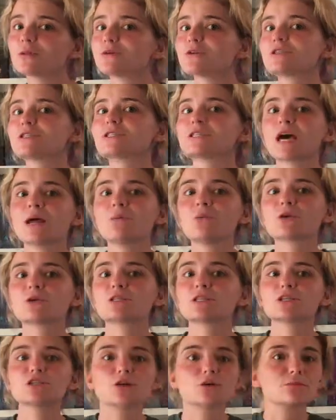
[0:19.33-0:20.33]
They're just 10
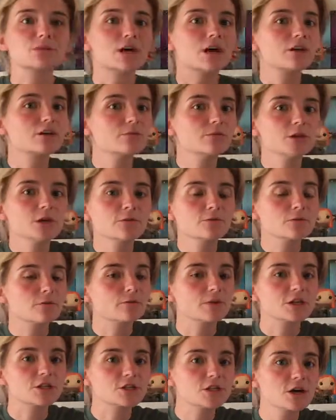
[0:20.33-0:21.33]
books that jumped out at me
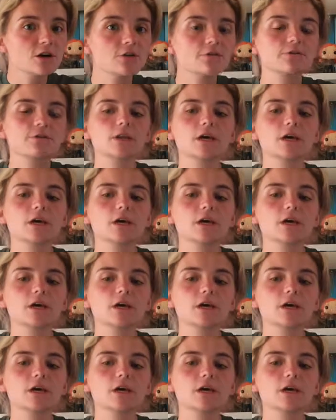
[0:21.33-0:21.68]
from my shelf